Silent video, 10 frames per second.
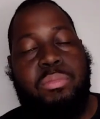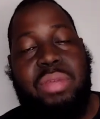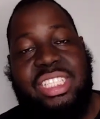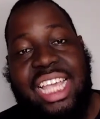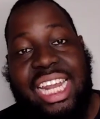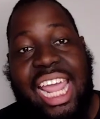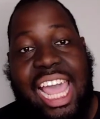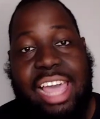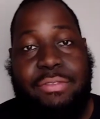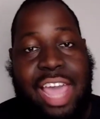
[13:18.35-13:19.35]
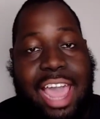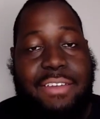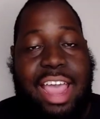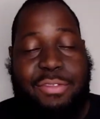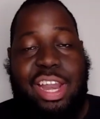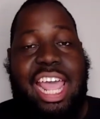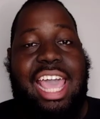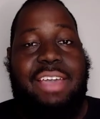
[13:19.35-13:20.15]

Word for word: But second half, half after that